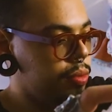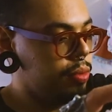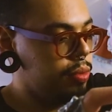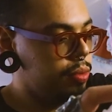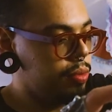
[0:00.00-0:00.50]

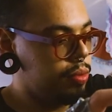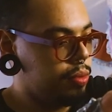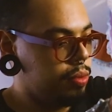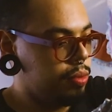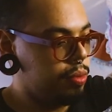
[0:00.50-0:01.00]

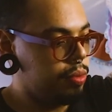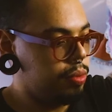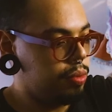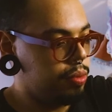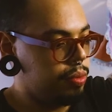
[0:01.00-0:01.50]

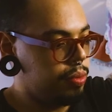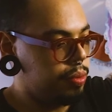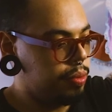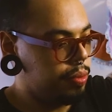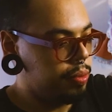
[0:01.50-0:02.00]

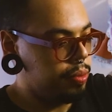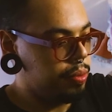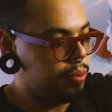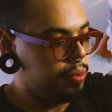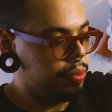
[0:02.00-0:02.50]

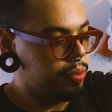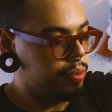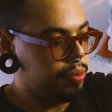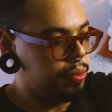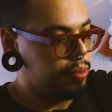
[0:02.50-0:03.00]

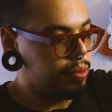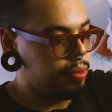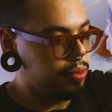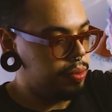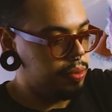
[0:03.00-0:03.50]

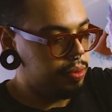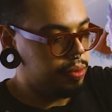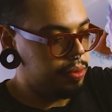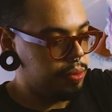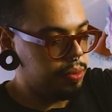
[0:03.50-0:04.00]

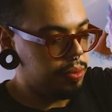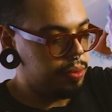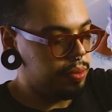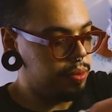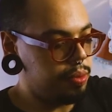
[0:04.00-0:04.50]

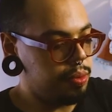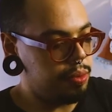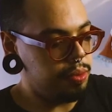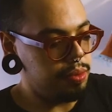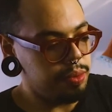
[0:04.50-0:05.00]

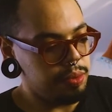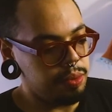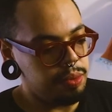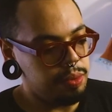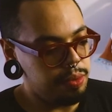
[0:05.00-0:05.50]

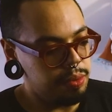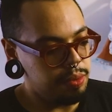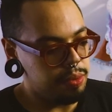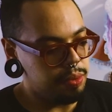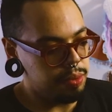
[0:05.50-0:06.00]

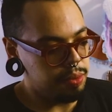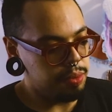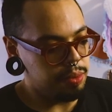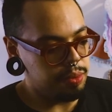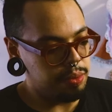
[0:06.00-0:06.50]

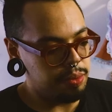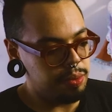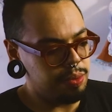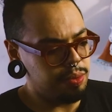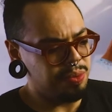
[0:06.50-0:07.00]

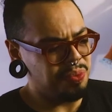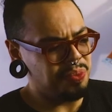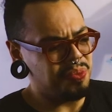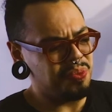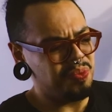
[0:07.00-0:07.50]

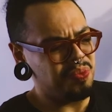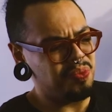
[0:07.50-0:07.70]
No one is speaking in this clip.